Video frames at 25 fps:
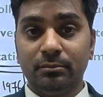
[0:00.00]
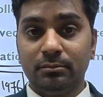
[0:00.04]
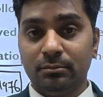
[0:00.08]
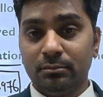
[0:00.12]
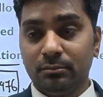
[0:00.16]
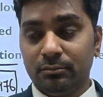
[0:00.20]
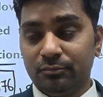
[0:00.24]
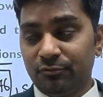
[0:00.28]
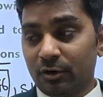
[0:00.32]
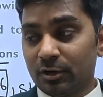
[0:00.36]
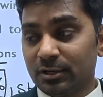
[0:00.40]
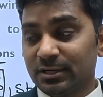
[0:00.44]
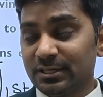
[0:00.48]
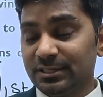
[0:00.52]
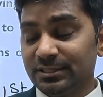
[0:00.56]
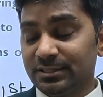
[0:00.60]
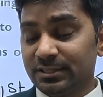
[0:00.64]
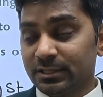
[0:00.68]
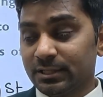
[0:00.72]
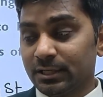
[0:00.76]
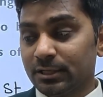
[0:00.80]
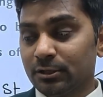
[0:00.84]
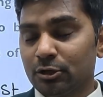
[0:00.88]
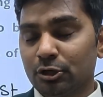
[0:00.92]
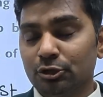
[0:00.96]

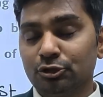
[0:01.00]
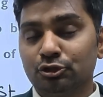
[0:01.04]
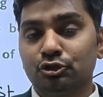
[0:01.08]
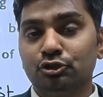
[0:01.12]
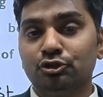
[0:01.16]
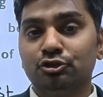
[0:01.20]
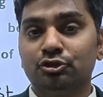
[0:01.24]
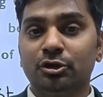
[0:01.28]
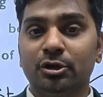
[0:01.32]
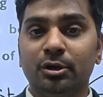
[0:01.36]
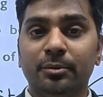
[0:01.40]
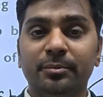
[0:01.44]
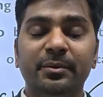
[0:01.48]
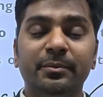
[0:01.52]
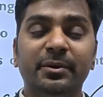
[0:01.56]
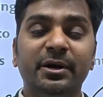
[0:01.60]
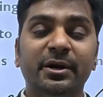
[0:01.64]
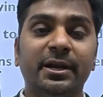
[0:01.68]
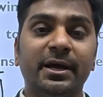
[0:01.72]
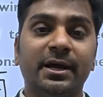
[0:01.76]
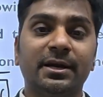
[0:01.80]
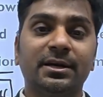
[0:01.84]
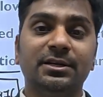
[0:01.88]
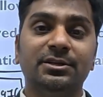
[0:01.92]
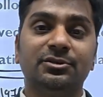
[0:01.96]
42nd Constitutional Amendment
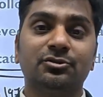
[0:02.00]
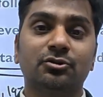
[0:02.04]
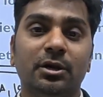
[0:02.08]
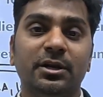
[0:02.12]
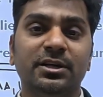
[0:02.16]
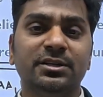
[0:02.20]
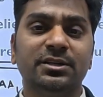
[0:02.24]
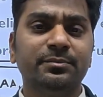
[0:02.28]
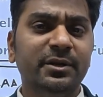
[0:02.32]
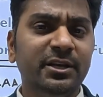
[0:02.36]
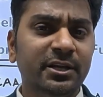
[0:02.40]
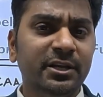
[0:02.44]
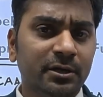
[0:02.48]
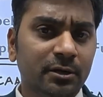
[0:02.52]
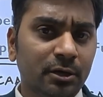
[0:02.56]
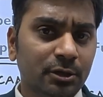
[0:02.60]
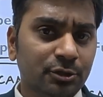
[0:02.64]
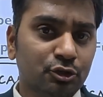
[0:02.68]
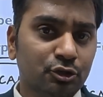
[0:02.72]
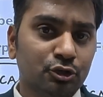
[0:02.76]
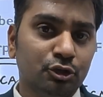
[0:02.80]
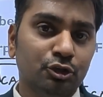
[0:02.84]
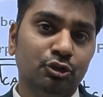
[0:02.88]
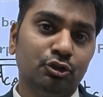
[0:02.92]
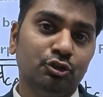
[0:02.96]
Act is called as mini
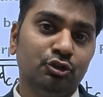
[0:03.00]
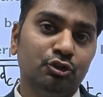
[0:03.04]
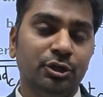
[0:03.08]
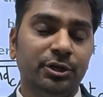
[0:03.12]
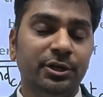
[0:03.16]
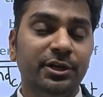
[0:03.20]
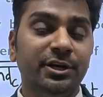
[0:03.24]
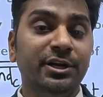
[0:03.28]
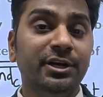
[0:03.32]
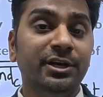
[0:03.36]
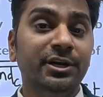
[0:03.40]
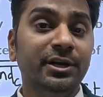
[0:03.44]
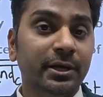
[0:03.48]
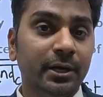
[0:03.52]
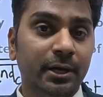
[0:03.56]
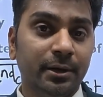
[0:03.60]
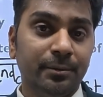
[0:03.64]
constitution in India.